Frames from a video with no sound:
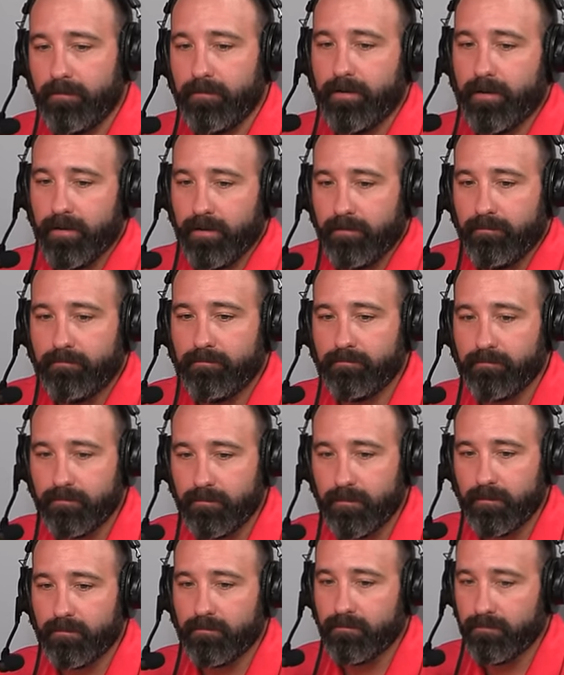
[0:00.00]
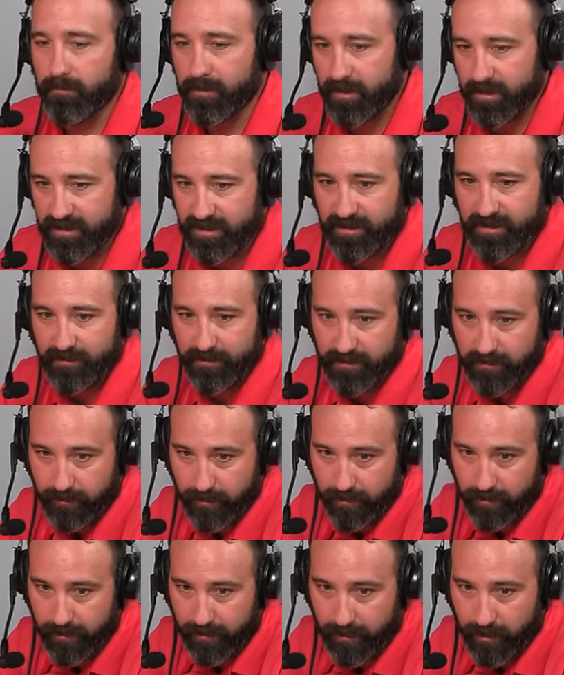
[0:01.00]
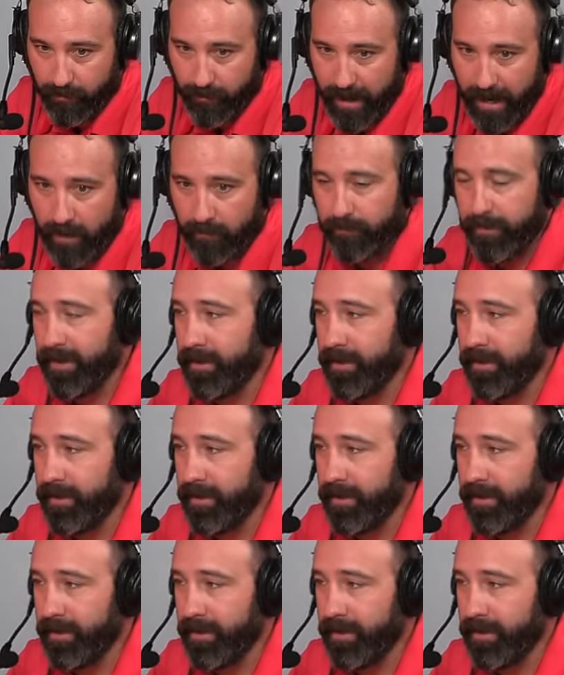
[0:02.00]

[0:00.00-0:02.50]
the, the, the round